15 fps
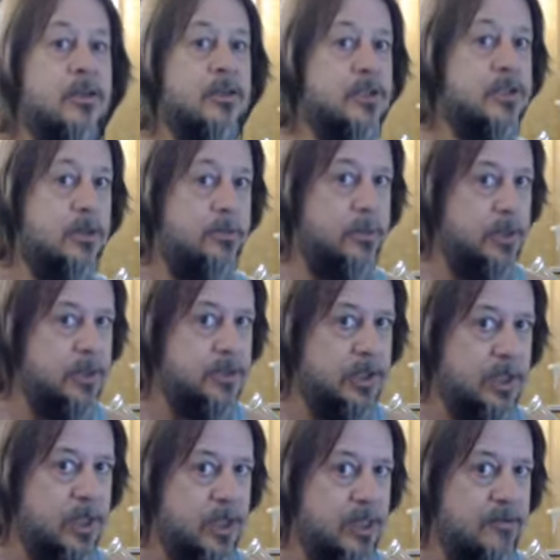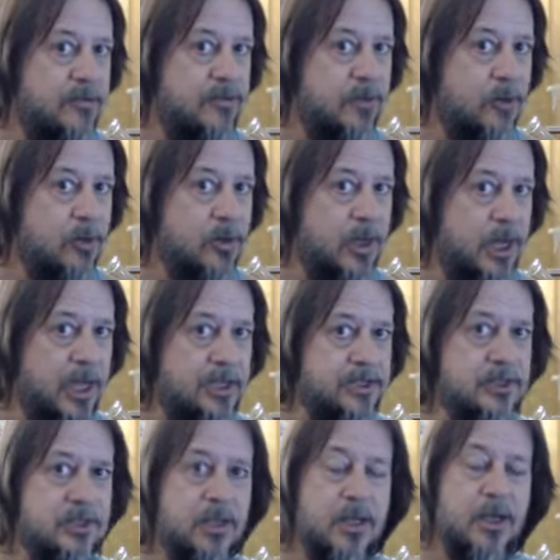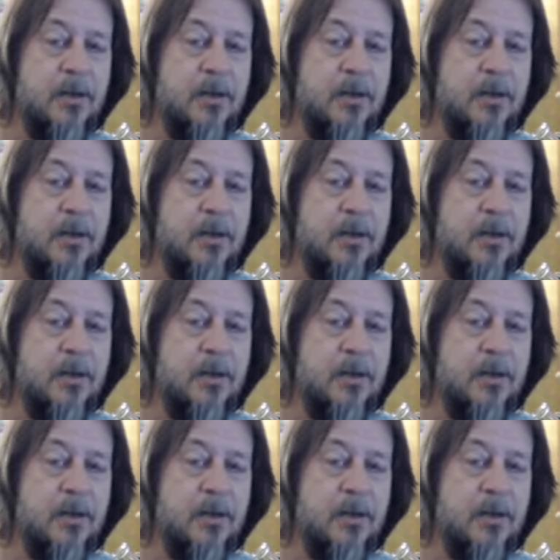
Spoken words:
supposedly for us,